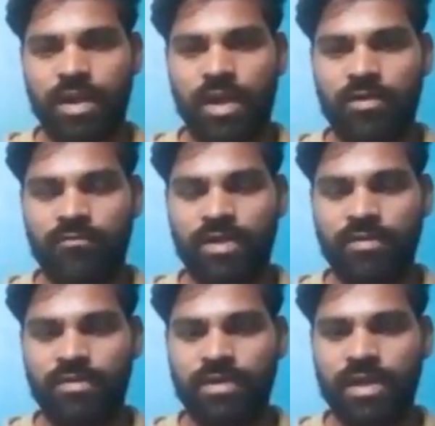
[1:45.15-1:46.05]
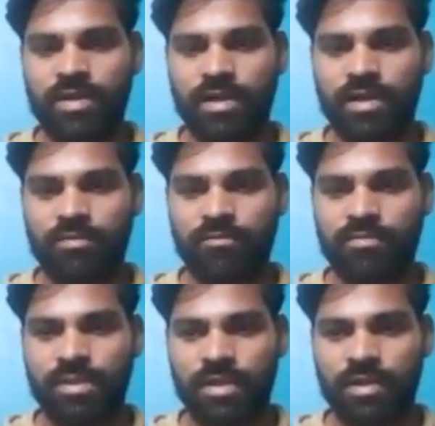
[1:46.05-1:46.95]
and we get
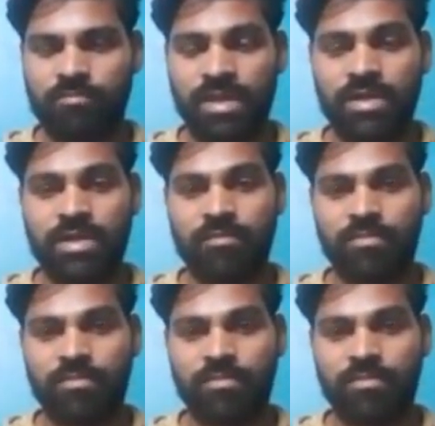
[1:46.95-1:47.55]
the mean